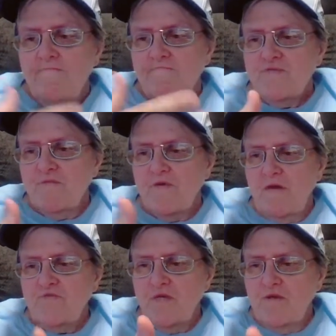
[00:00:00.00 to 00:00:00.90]

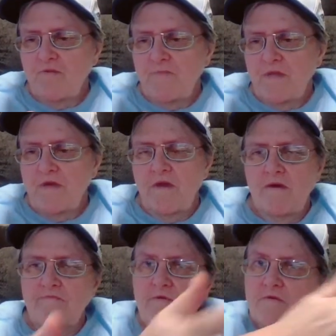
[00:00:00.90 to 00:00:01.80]
sometimes a little bit of
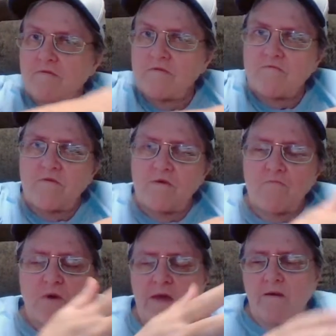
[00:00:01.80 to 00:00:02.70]
give and a little, you know,
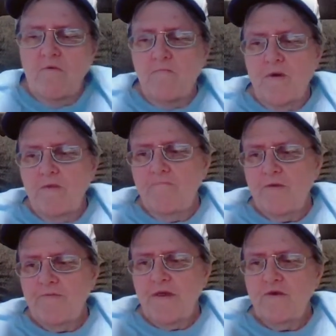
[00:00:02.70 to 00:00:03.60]
whatever. But
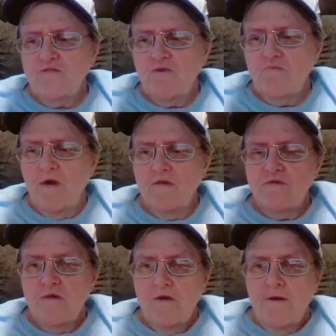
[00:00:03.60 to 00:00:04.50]
thank you so much.